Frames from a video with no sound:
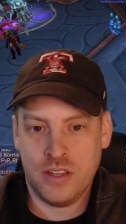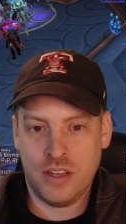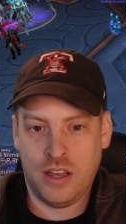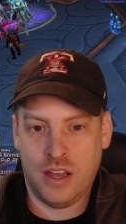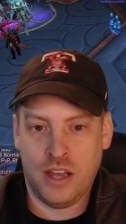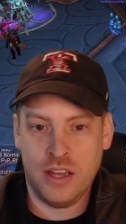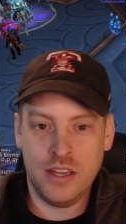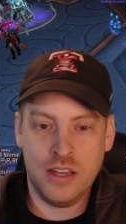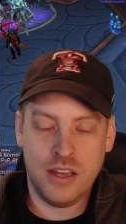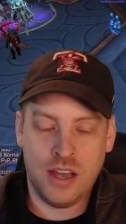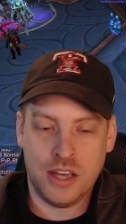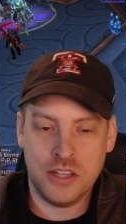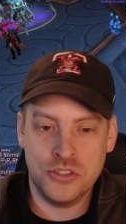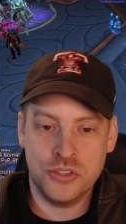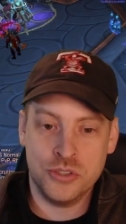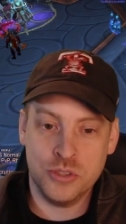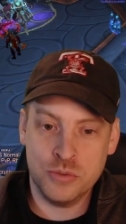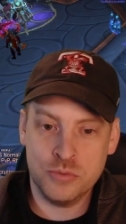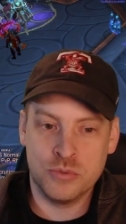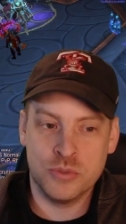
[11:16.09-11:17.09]
I
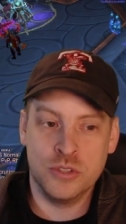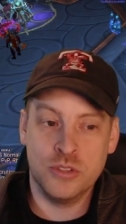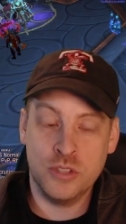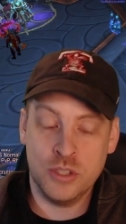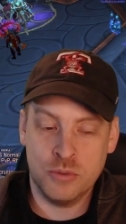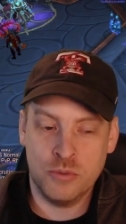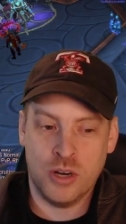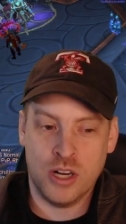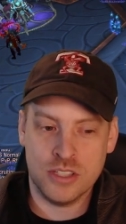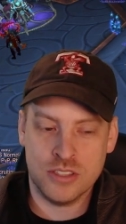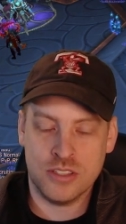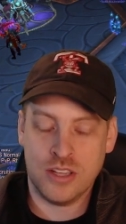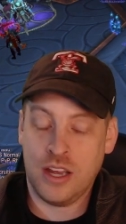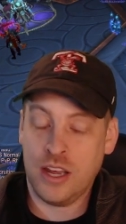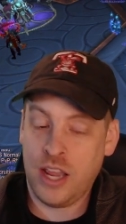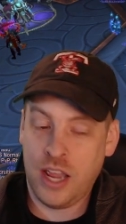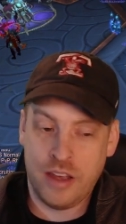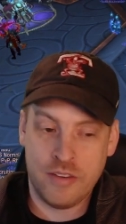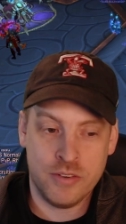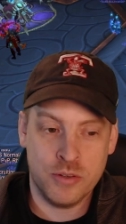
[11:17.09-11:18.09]
should really watch, I
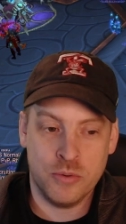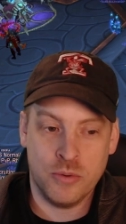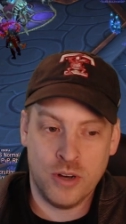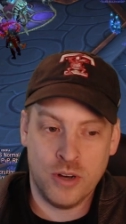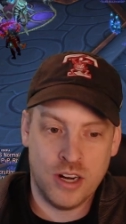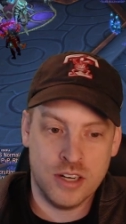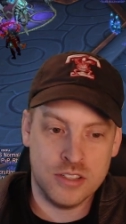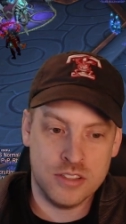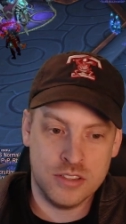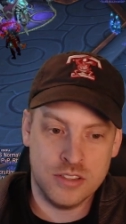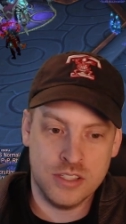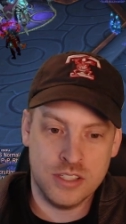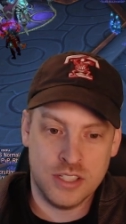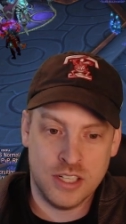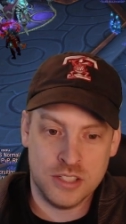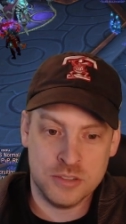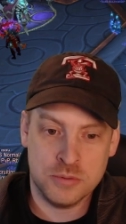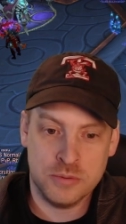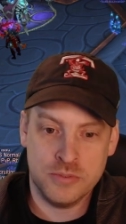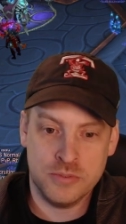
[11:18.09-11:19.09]
haven't watched the
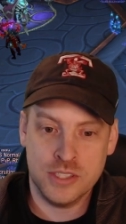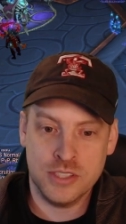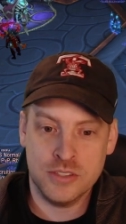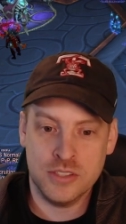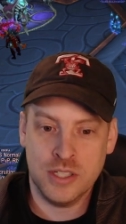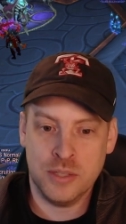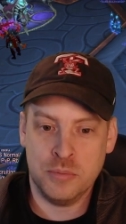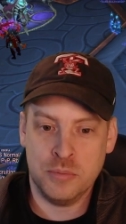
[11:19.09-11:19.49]
announcement video yet,